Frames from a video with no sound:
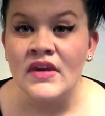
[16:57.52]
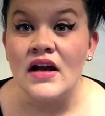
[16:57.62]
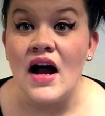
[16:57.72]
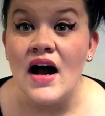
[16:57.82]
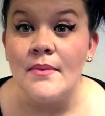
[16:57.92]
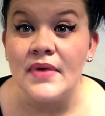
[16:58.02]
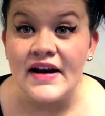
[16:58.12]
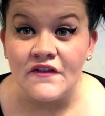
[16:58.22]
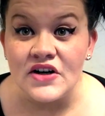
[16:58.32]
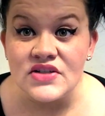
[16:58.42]
But
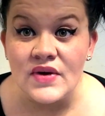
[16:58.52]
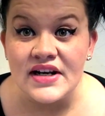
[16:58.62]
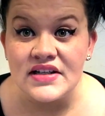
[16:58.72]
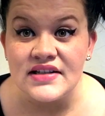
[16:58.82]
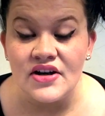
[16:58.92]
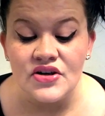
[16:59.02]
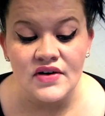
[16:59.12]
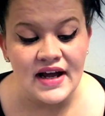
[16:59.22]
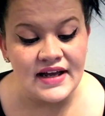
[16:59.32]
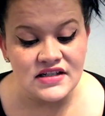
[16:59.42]
I first wanted to tell you
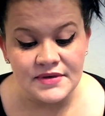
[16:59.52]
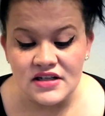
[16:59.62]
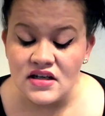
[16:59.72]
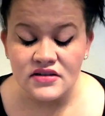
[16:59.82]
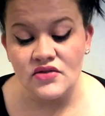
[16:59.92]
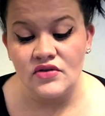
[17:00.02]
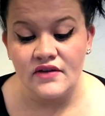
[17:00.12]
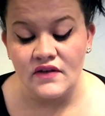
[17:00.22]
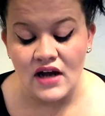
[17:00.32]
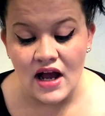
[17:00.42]
guys, because I
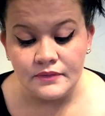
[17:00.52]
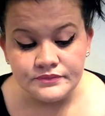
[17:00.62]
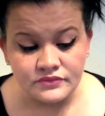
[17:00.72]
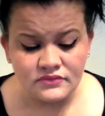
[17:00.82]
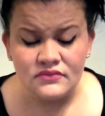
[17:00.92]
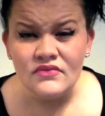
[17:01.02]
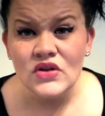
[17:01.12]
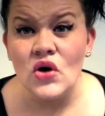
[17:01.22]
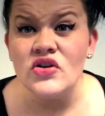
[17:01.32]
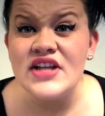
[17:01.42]
totally forgot,
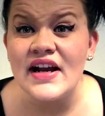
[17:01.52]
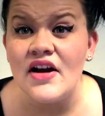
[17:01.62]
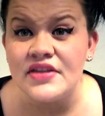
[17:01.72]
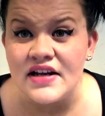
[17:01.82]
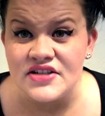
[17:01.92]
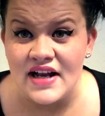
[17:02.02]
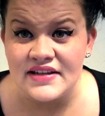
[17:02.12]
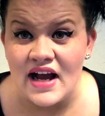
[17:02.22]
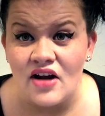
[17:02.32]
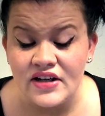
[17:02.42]
go check out the
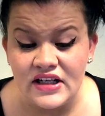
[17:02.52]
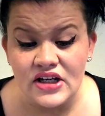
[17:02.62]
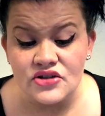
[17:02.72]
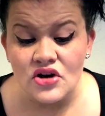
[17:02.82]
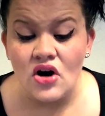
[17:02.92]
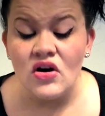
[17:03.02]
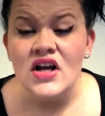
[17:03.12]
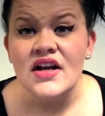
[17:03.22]
Chantal eating show.